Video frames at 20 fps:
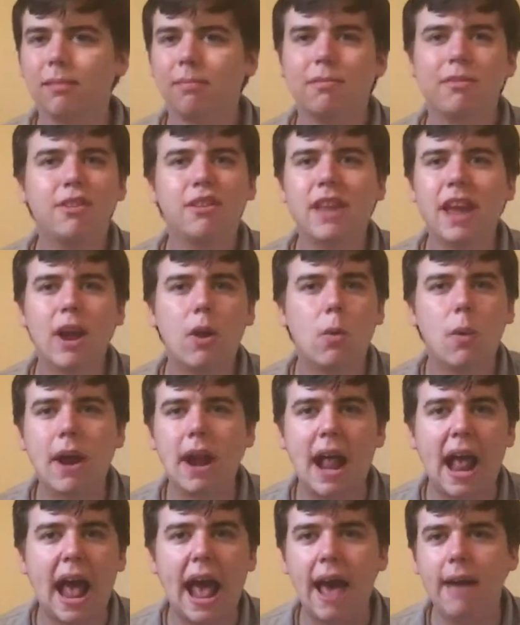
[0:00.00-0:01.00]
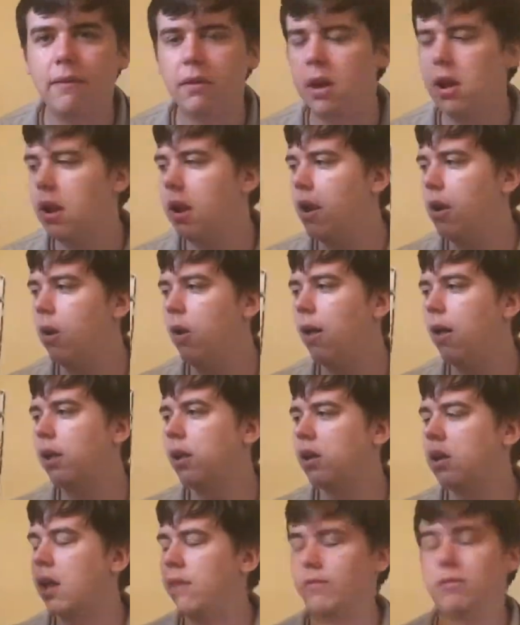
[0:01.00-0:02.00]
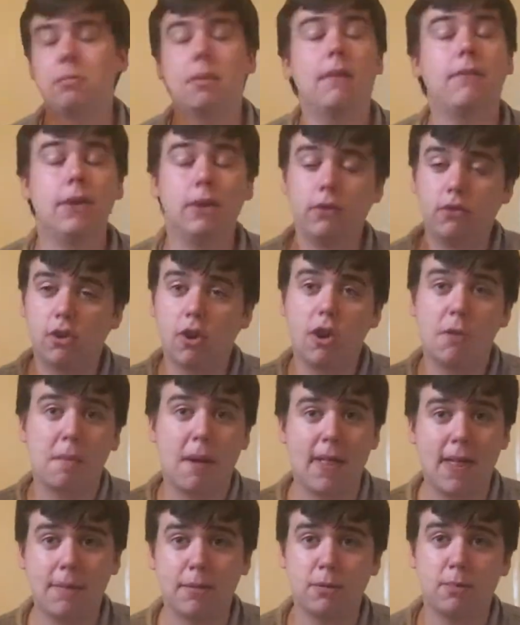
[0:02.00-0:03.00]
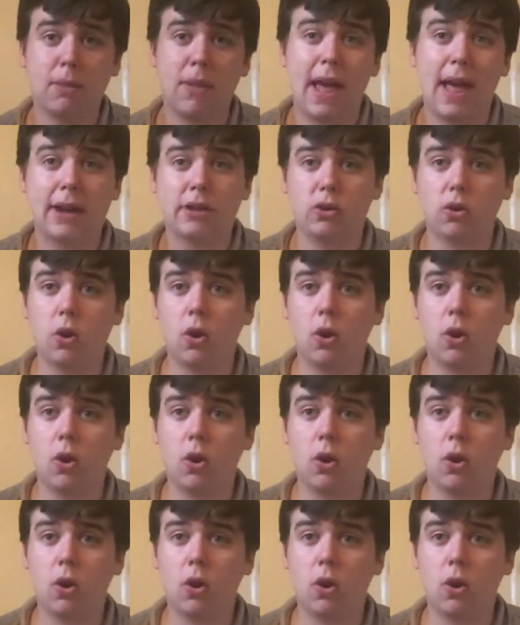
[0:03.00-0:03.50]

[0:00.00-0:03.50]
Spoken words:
Stairway to Heaven and all that stuff. And my favorite song by them is Black